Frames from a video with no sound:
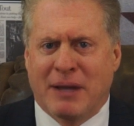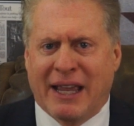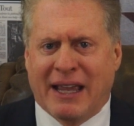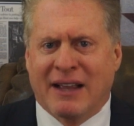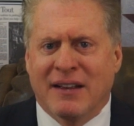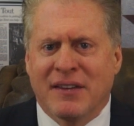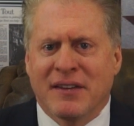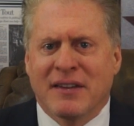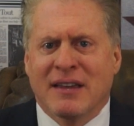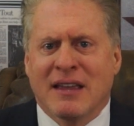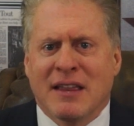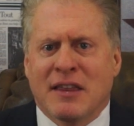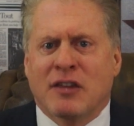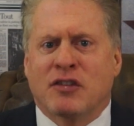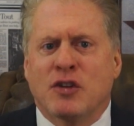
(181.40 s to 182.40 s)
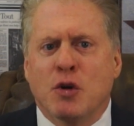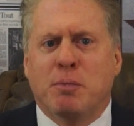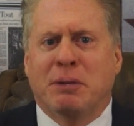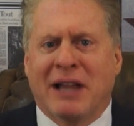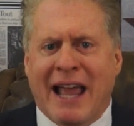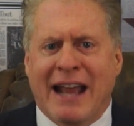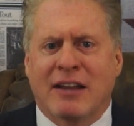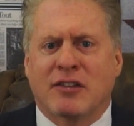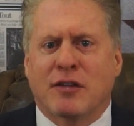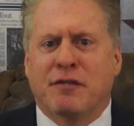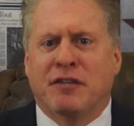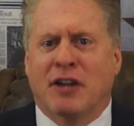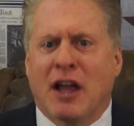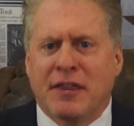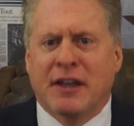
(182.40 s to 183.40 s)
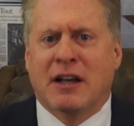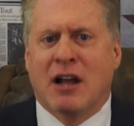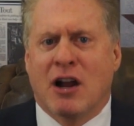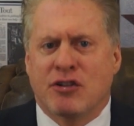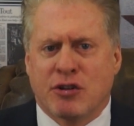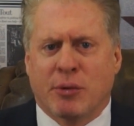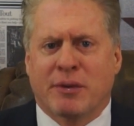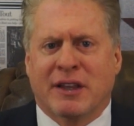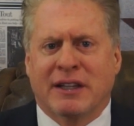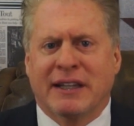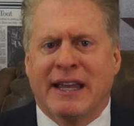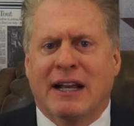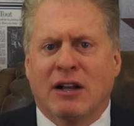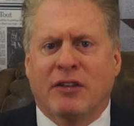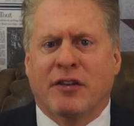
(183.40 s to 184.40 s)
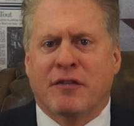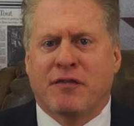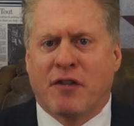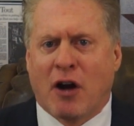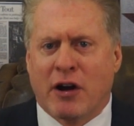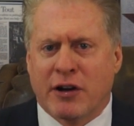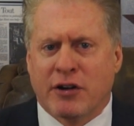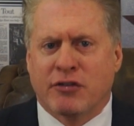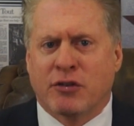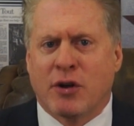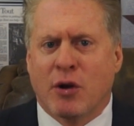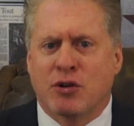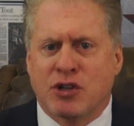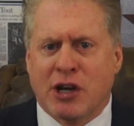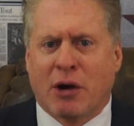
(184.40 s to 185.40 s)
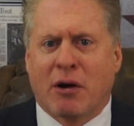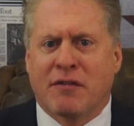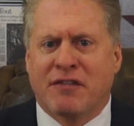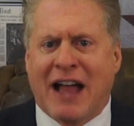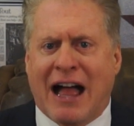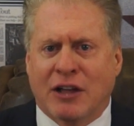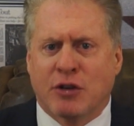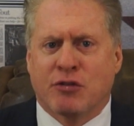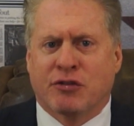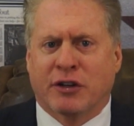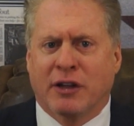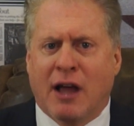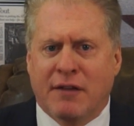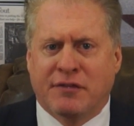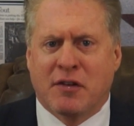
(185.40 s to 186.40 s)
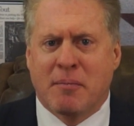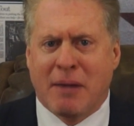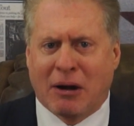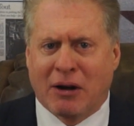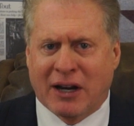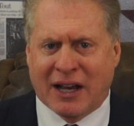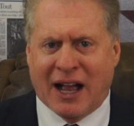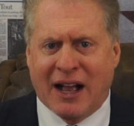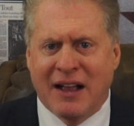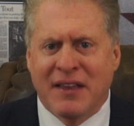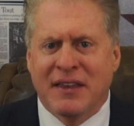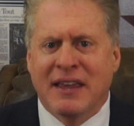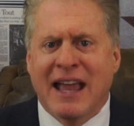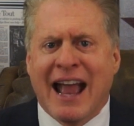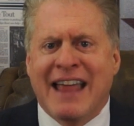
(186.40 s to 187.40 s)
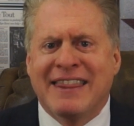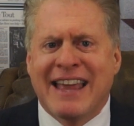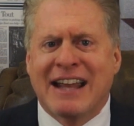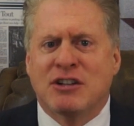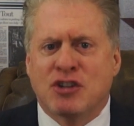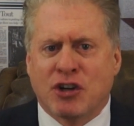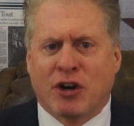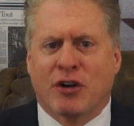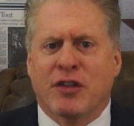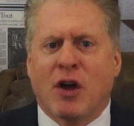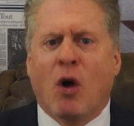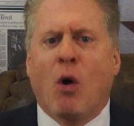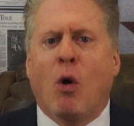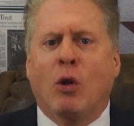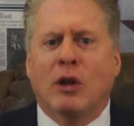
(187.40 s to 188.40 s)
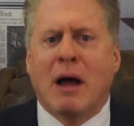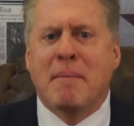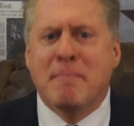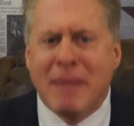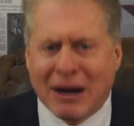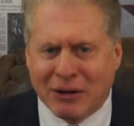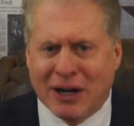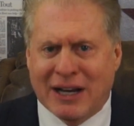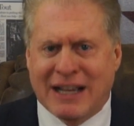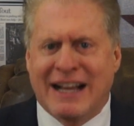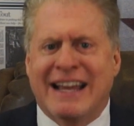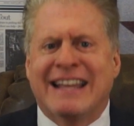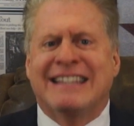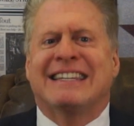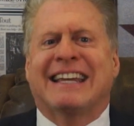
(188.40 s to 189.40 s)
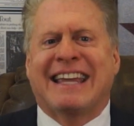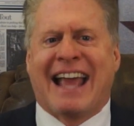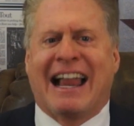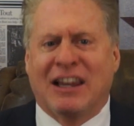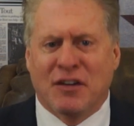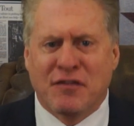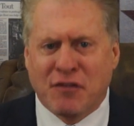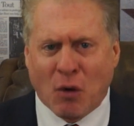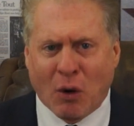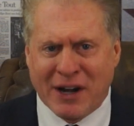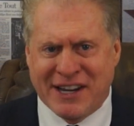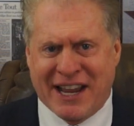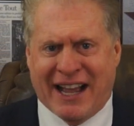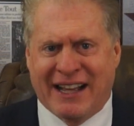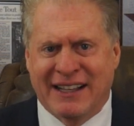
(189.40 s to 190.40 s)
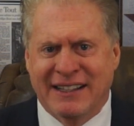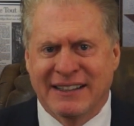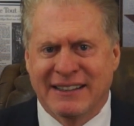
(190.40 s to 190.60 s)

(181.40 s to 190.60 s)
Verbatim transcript: B. This new plan is to flood the country with illegals and foreigners who don't share our values or love of America, and then turn the whole America into California.